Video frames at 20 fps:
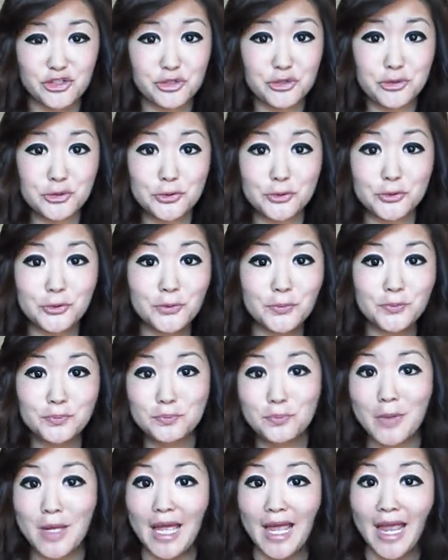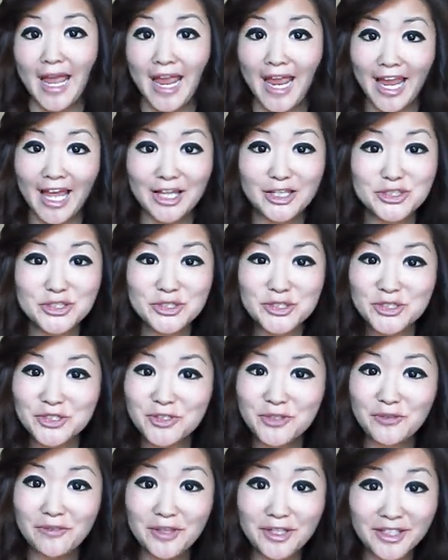to
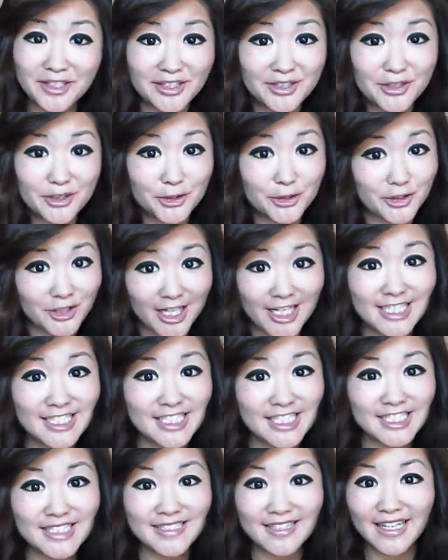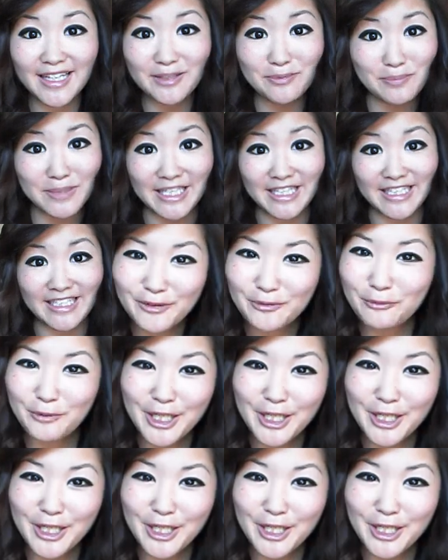handle the crazies like me.